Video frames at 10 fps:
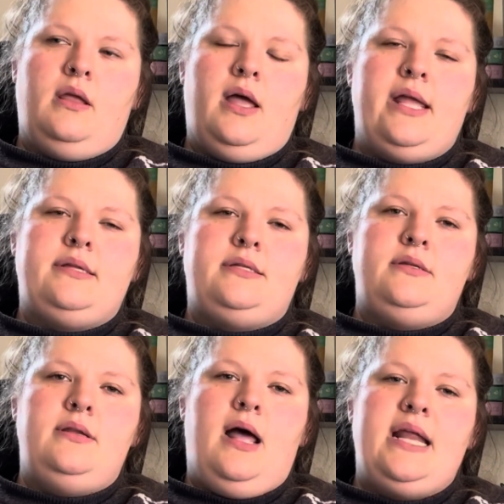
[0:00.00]

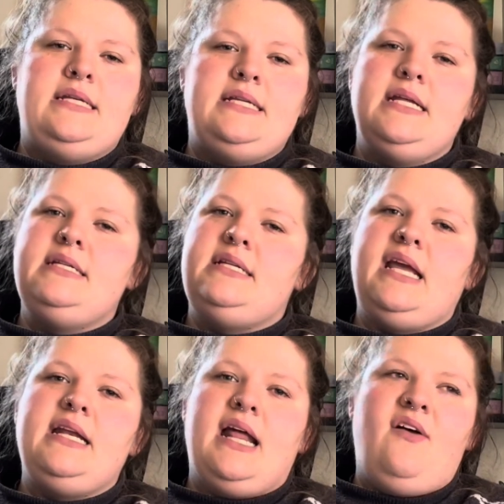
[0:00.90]
I did
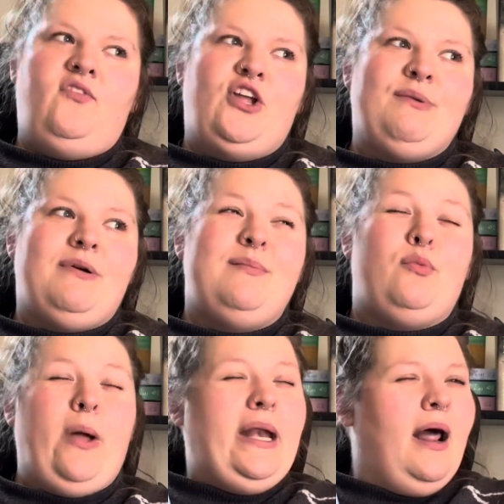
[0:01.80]
DNF Yerba
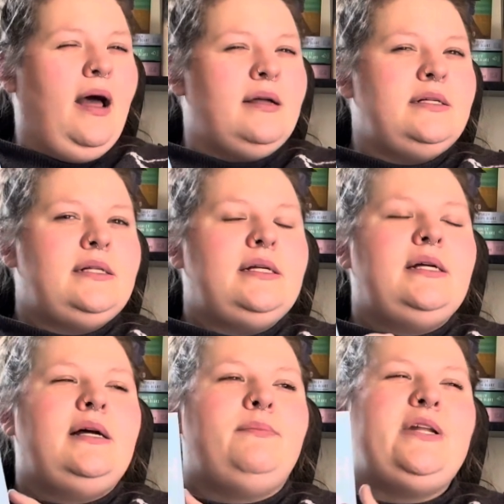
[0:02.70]
Buena,
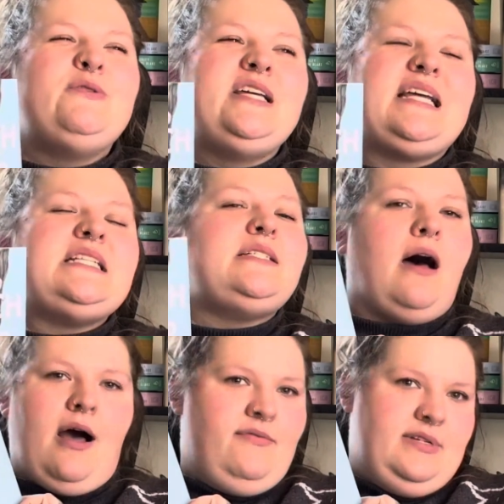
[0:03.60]
but it was like a
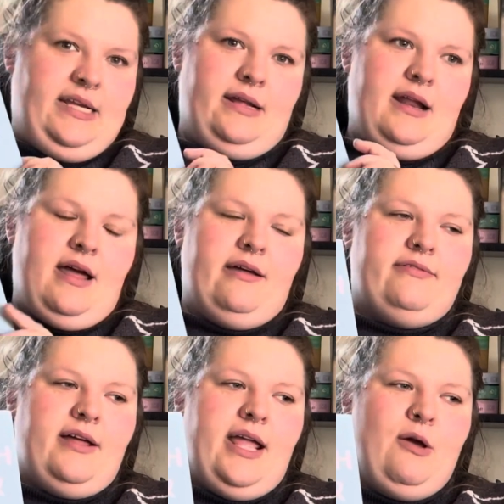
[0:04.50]
soft DNF.
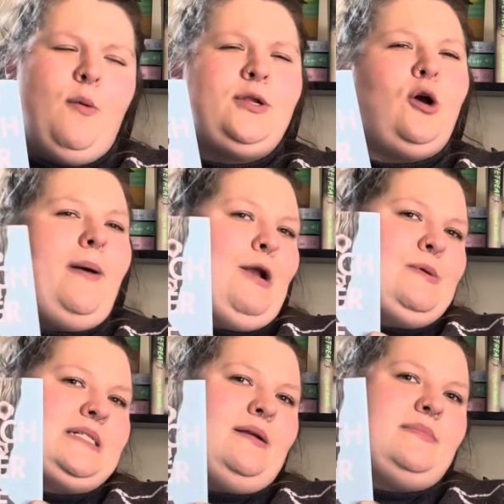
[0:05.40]
I hope to go back to
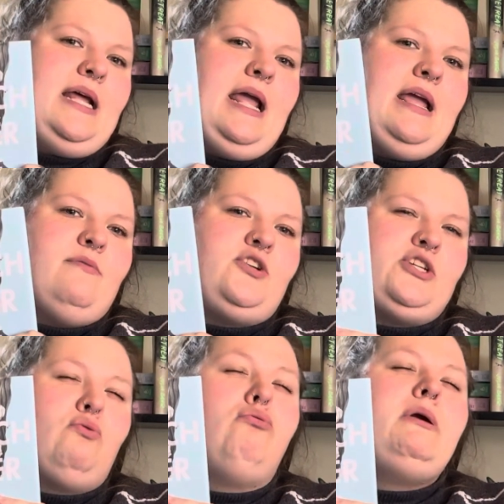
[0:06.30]
it someday. It was
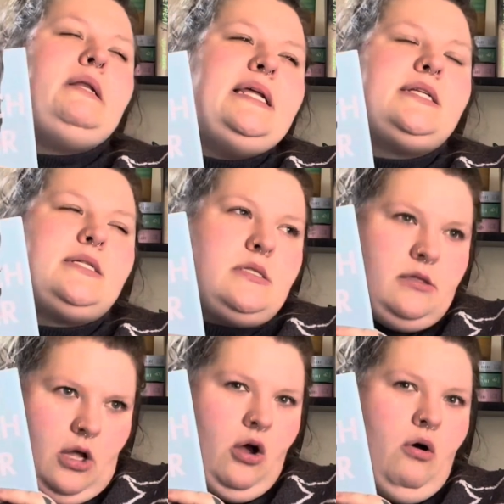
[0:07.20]
just really
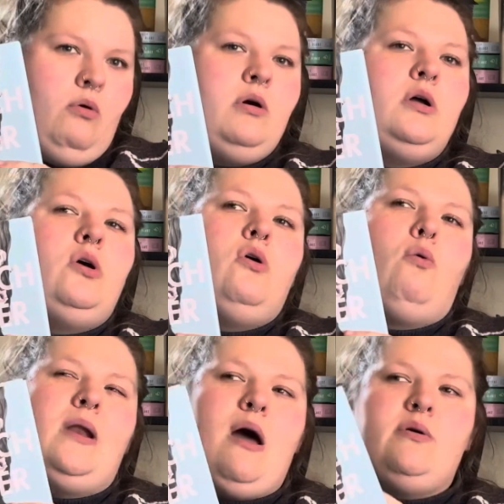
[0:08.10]
slow
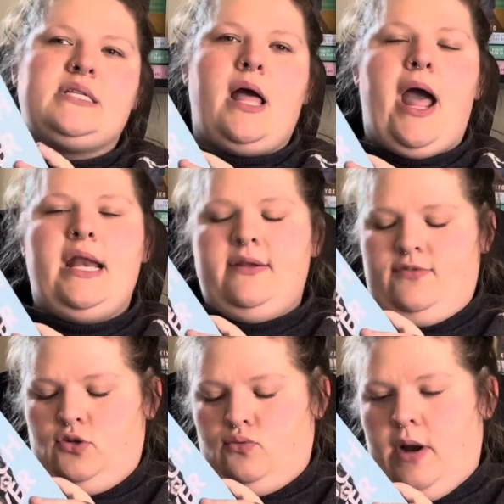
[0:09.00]
when I was kind of
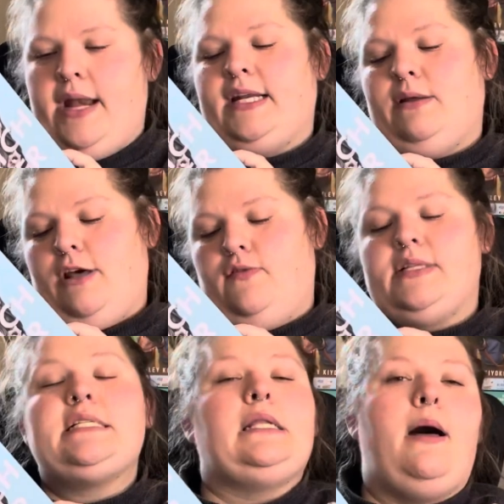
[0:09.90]
trying to come out of a
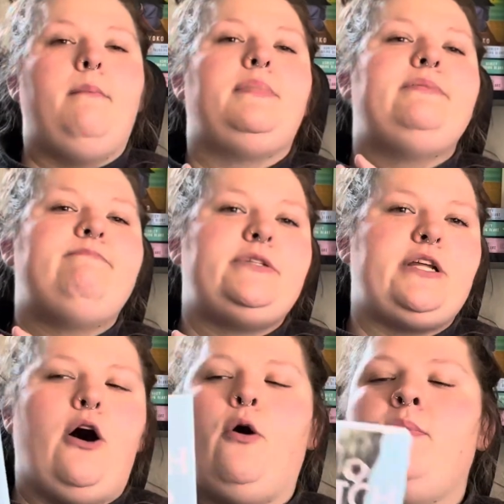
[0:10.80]
slump.
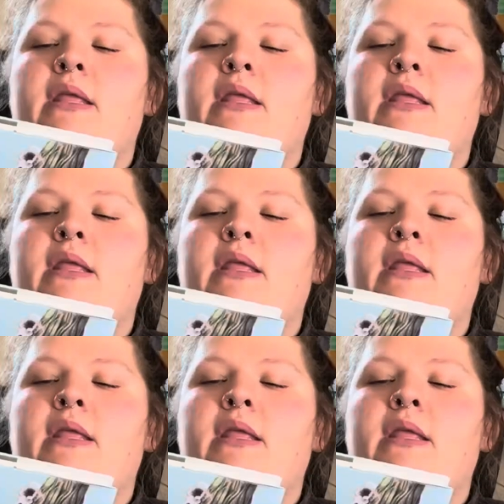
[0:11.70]
So,